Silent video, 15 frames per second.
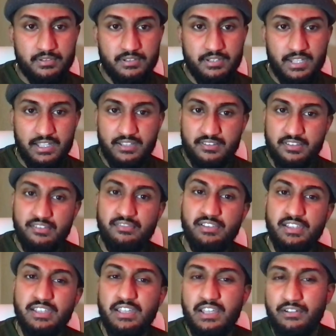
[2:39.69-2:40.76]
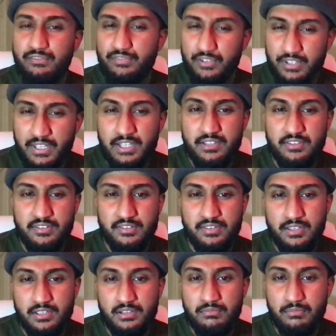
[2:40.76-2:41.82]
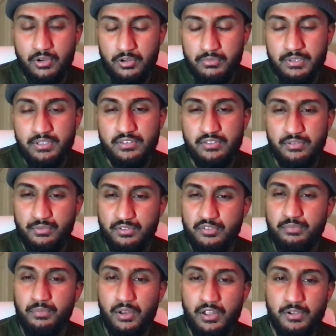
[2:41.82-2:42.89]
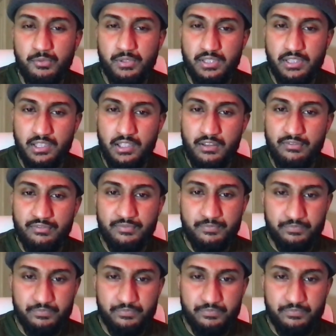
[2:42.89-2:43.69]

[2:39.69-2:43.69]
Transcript: negatively and forget to take a moment to respond with love.